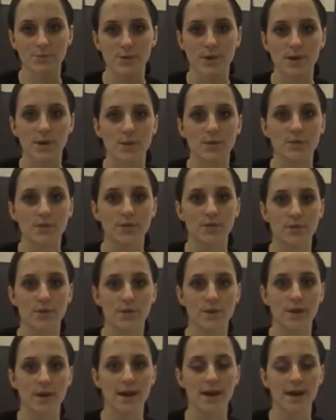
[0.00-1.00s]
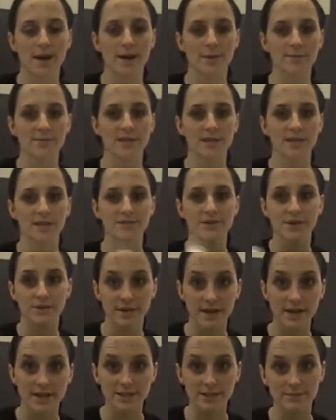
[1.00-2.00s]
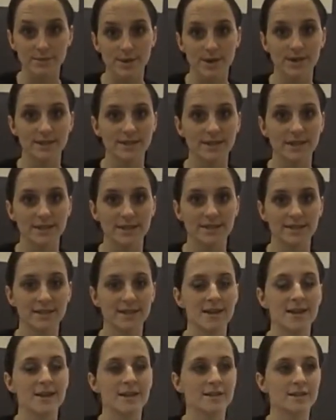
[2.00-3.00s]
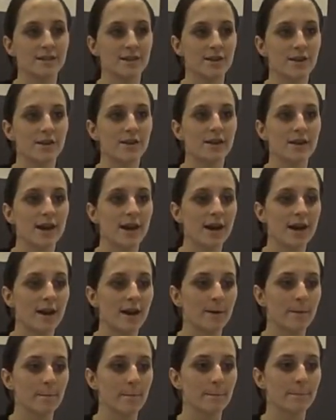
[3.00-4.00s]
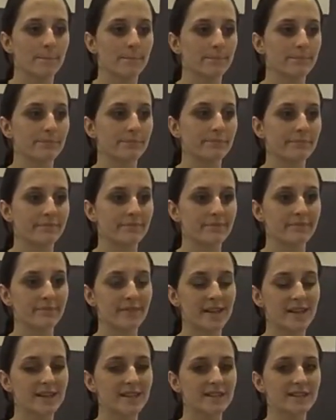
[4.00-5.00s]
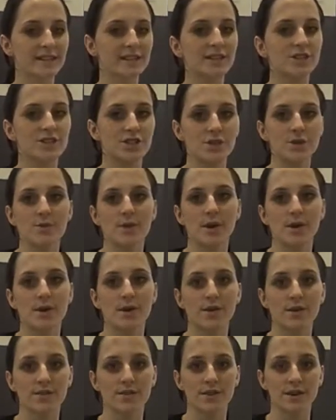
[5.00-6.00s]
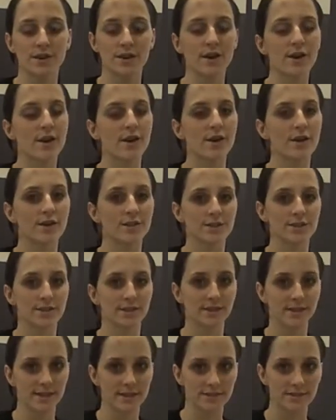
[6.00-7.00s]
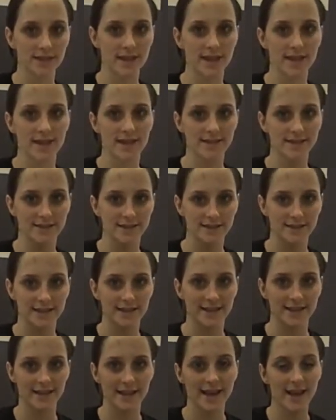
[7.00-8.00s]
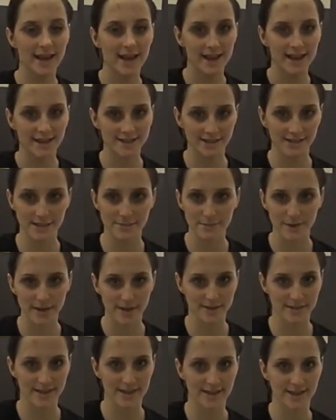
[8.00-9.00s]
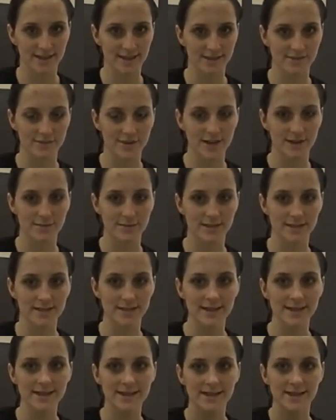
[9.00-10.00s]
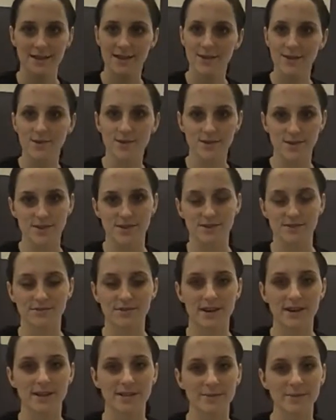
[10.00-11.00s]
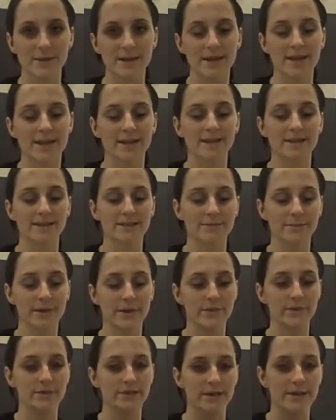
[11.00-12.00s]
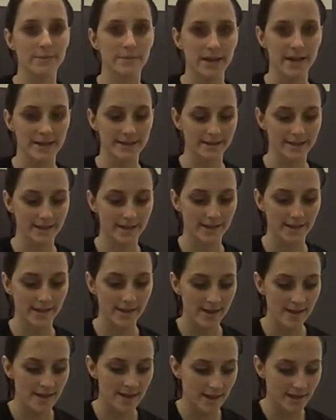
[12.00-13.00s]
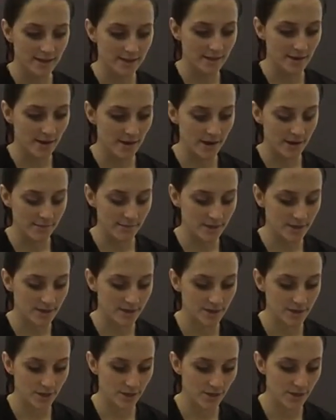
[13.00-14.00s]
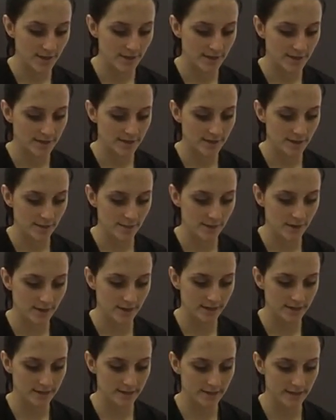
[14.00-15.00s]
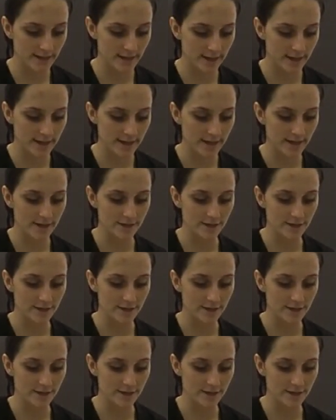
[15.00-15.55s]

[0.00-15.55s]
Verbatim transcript: well for um, the exfoliation process. So um, it's like a duo of the O2 lift and the enzyme mask in the vitamin C, although it's raspberry and it smells amazing. So I'm going to show you these two products today and